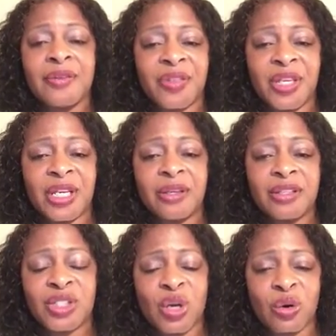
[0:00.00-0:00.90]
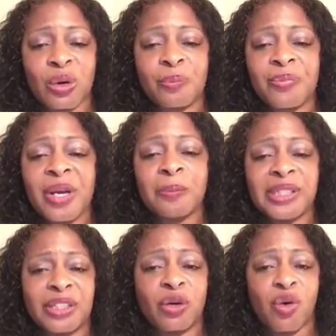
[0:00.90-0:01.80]
The term
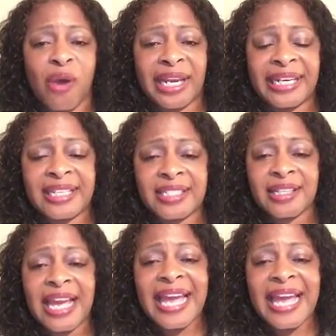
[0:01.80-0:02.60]
political correctness